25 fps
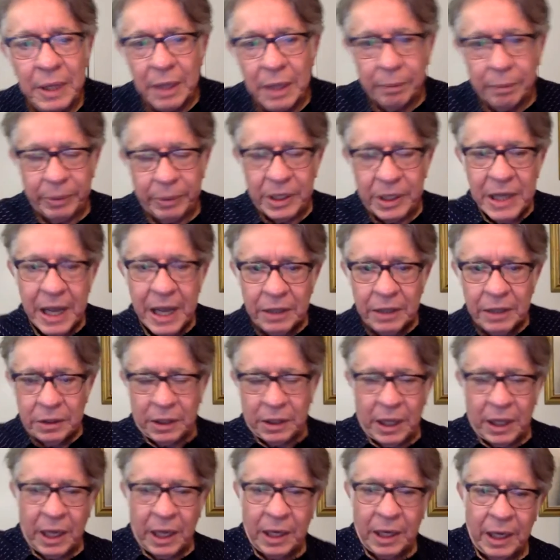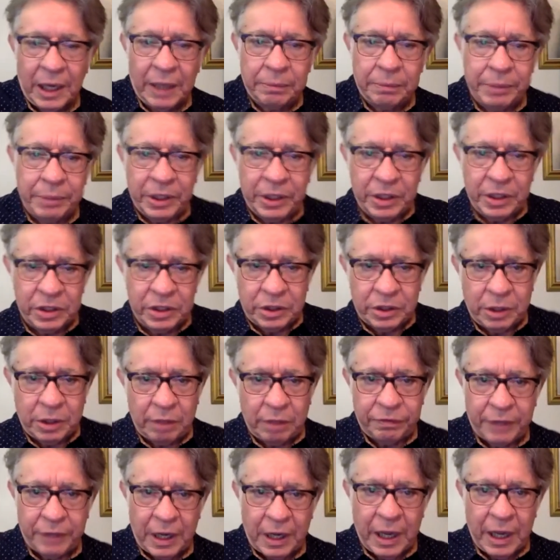But he had to kind of like be this
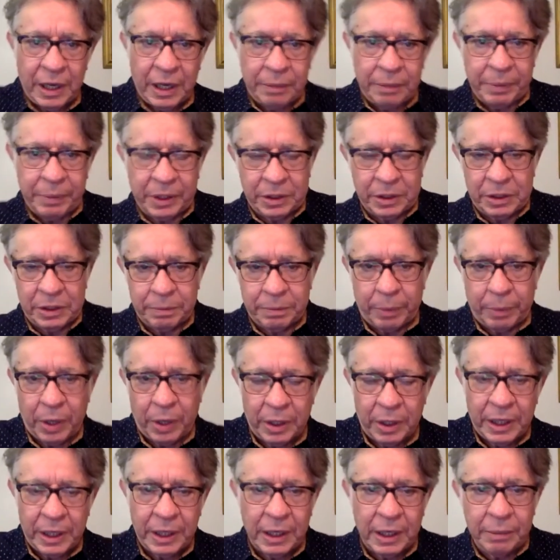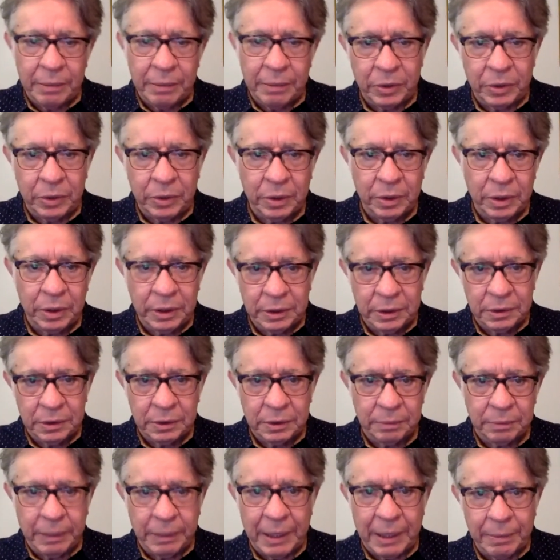tough guy because he's part of that neighborhood and
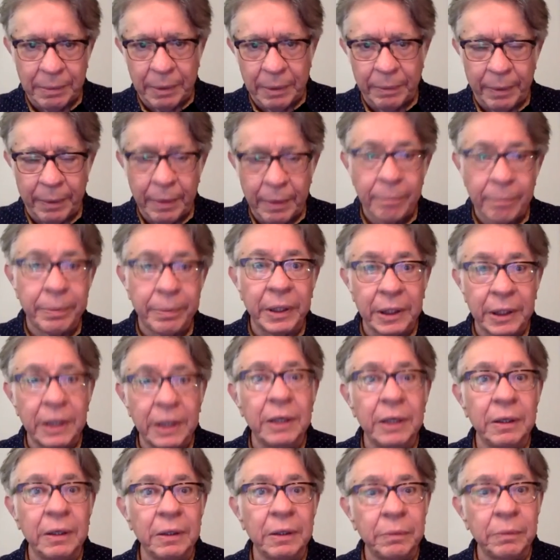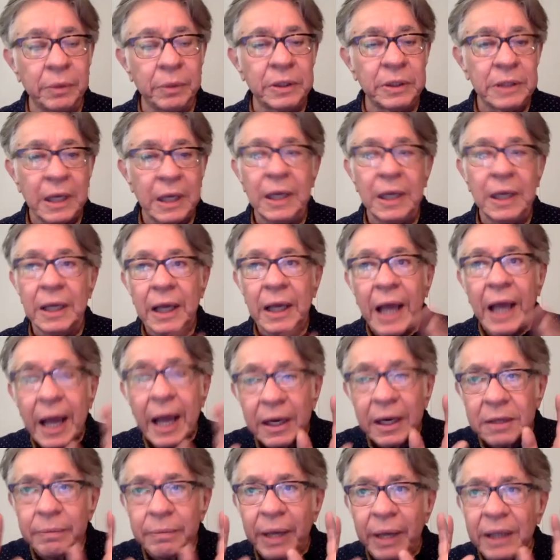blah, blah, blah. But he was, had
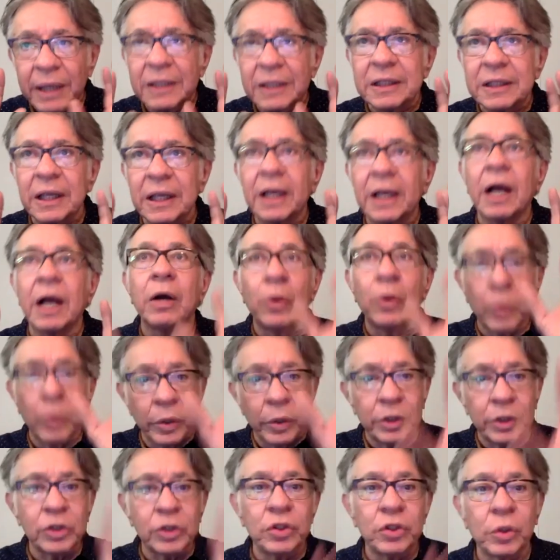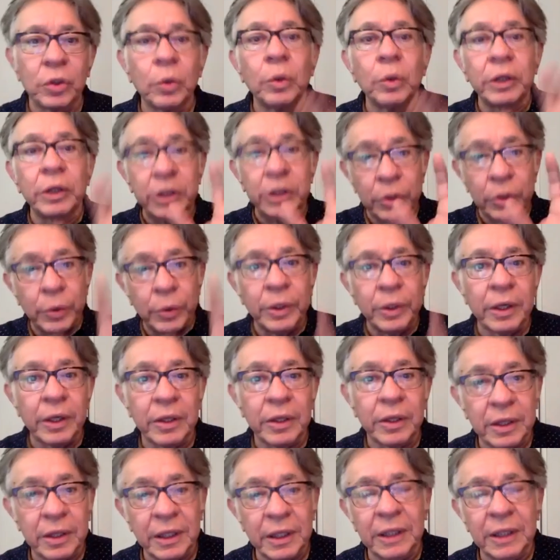his mindset on going to school and doing other
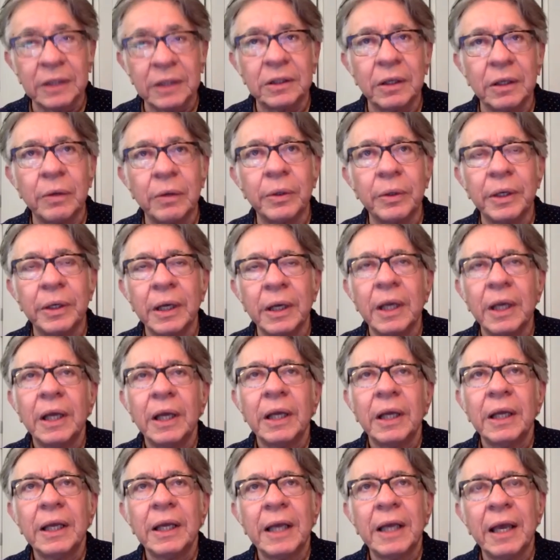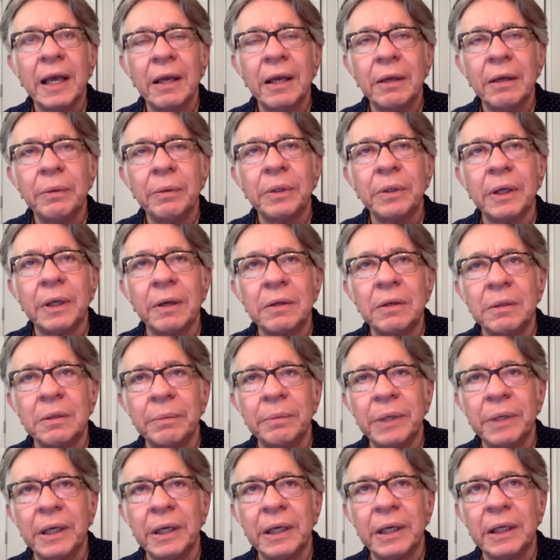things. So he came, he would come to
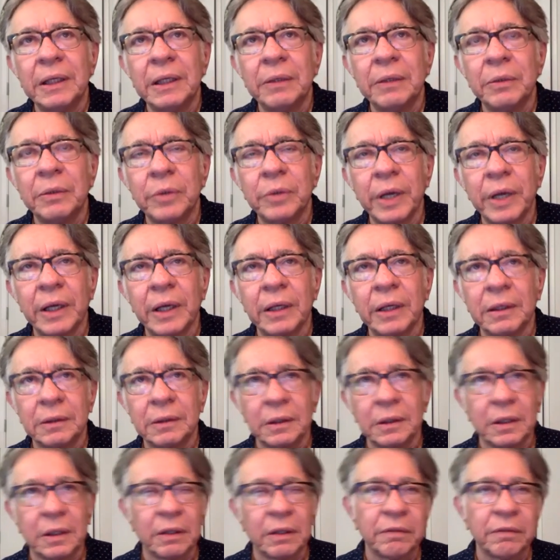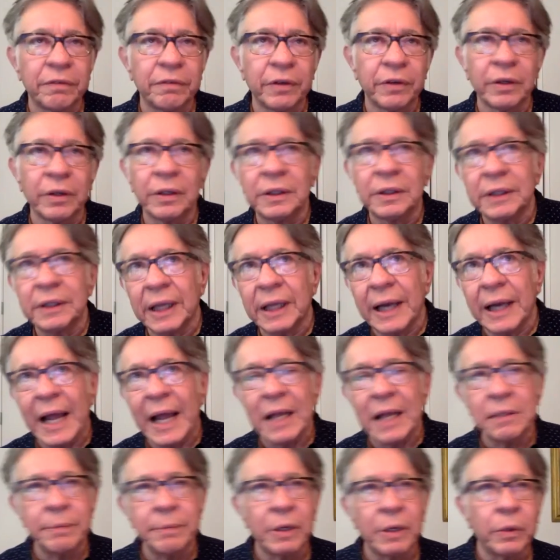me and he would try to converse and
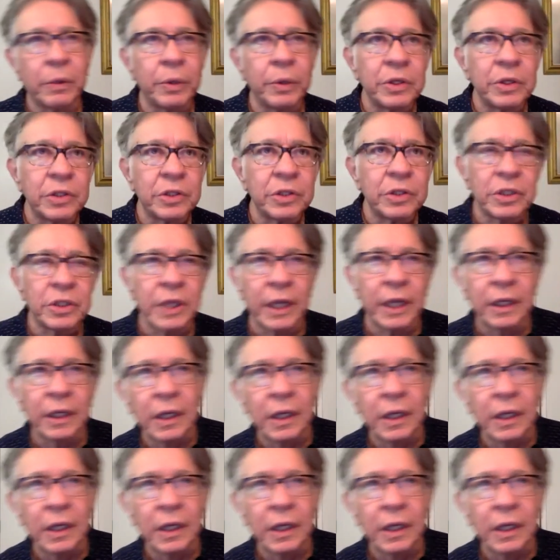ask me questions like,